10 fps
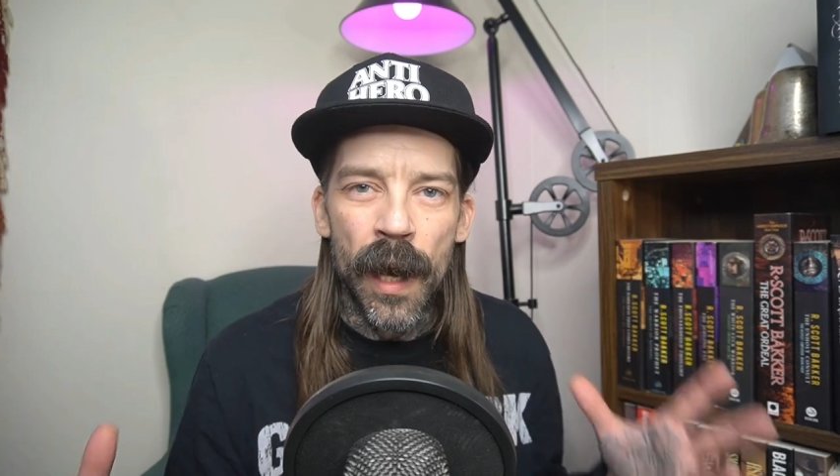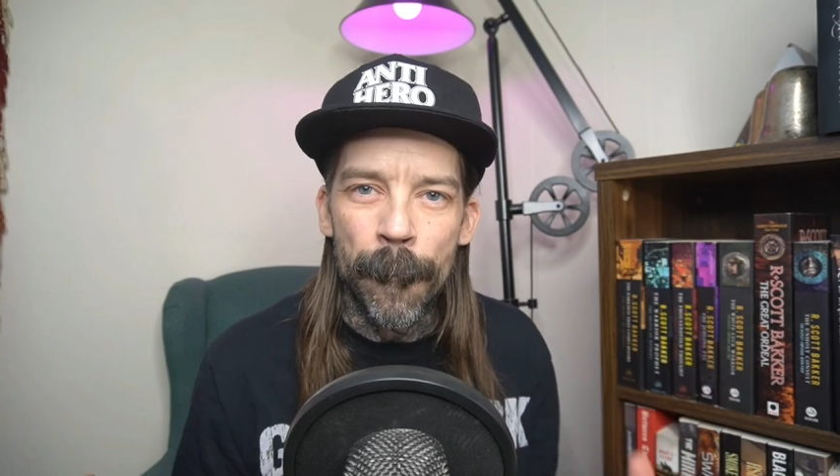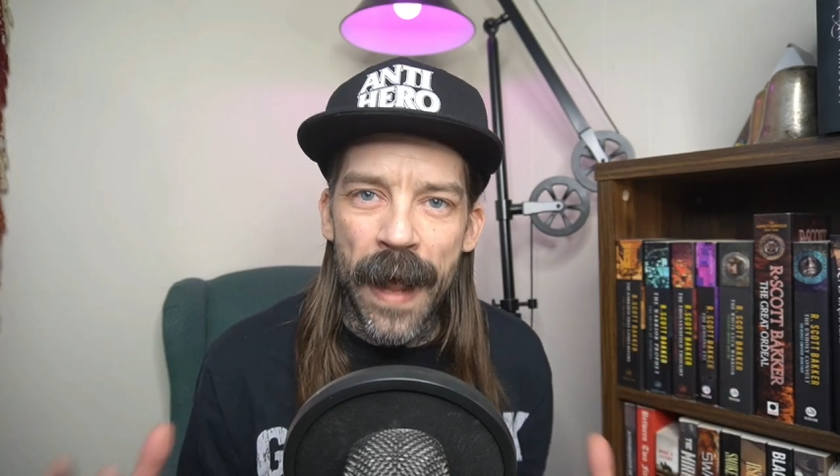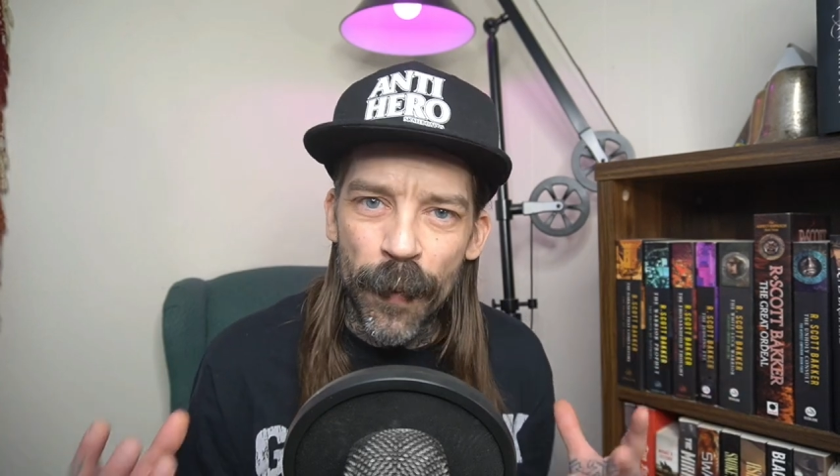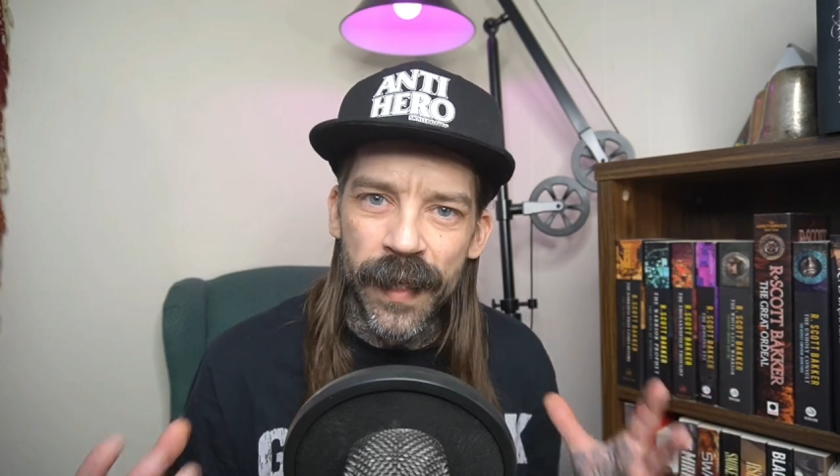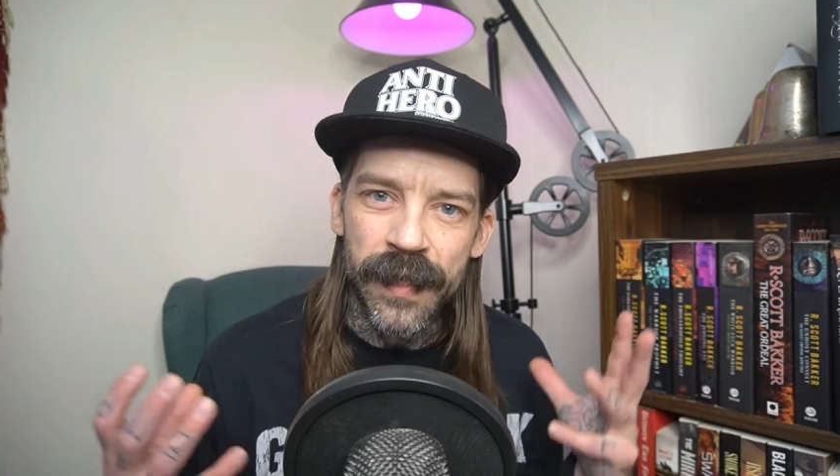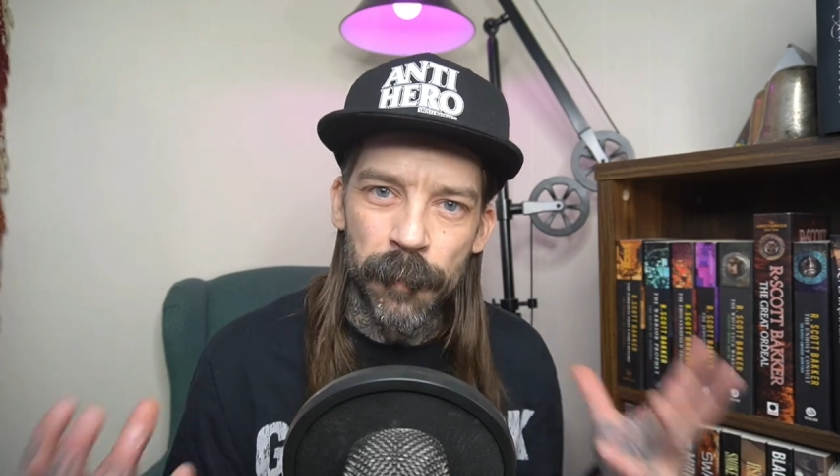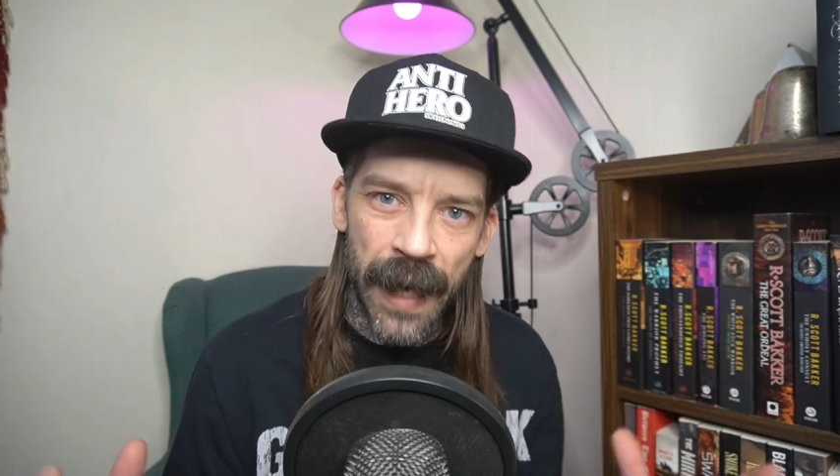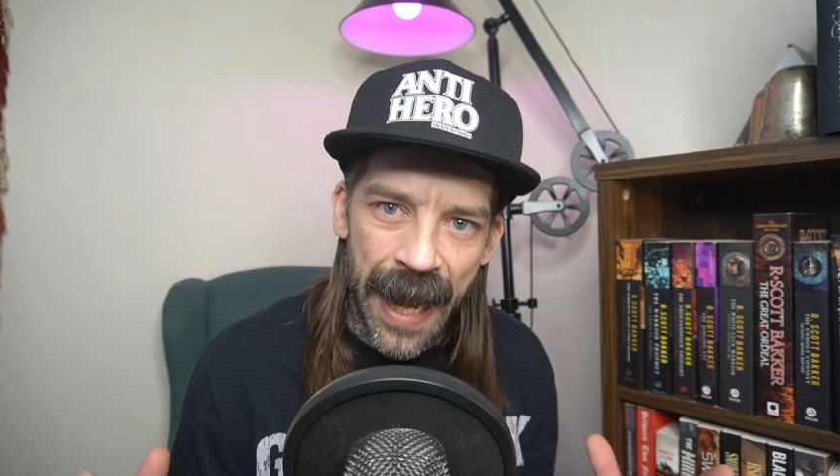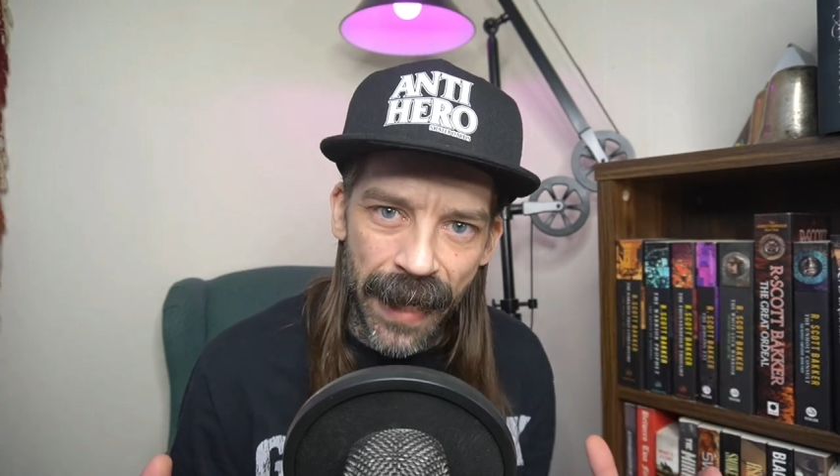about his
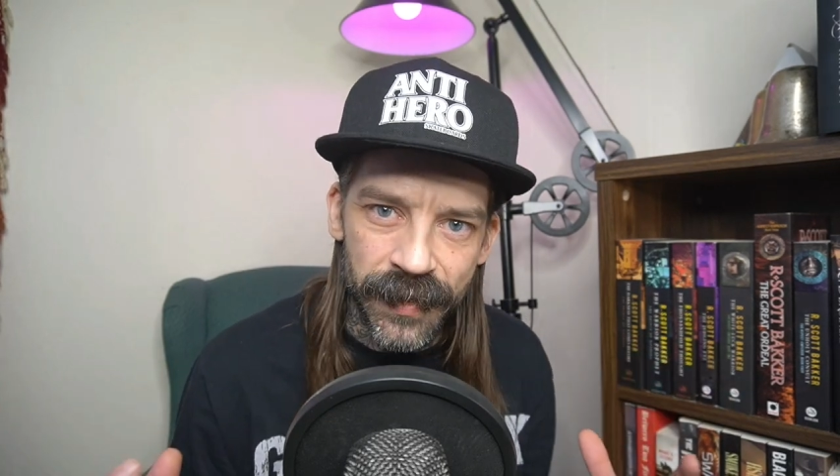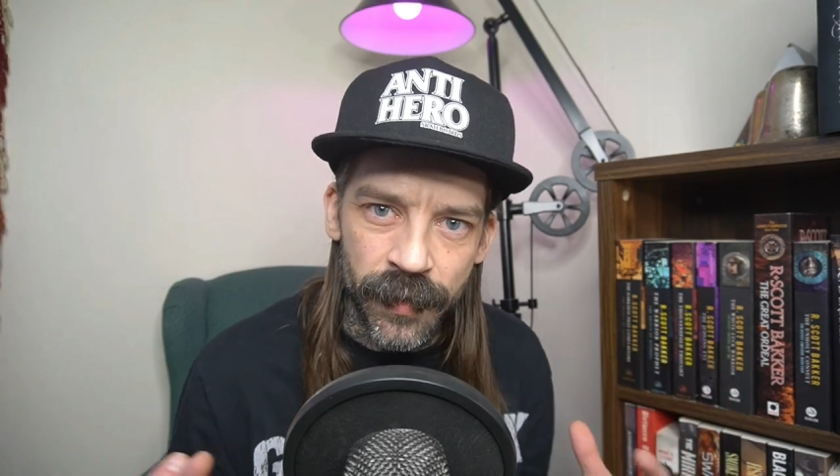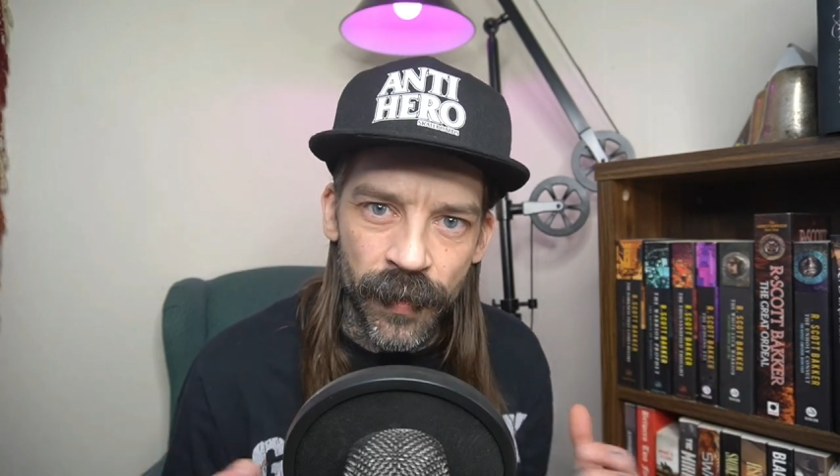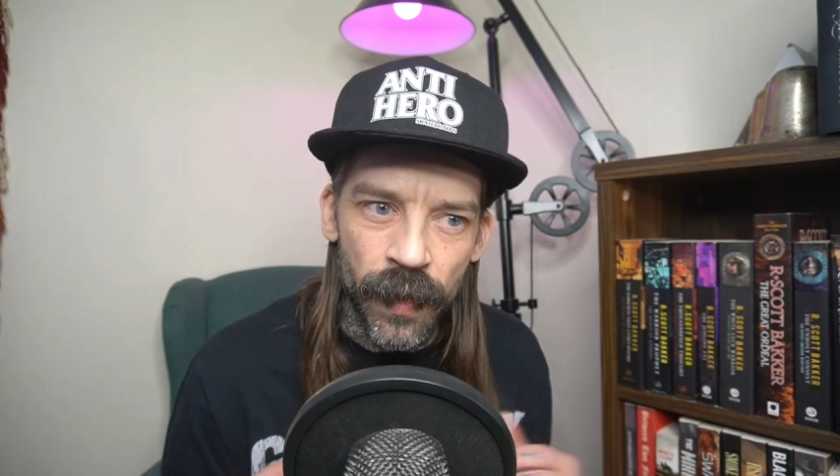past.